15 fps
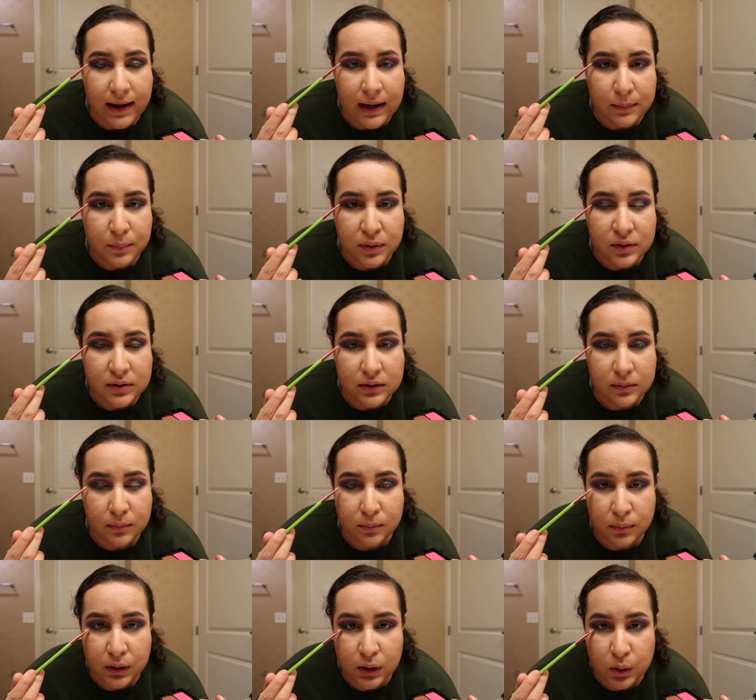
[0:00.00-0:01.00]
I
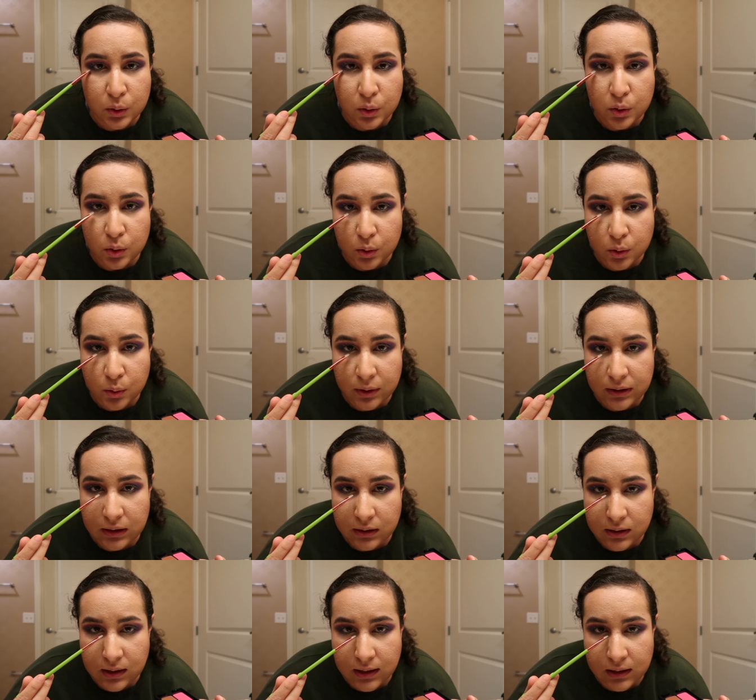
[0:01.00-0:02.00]
put blue, green,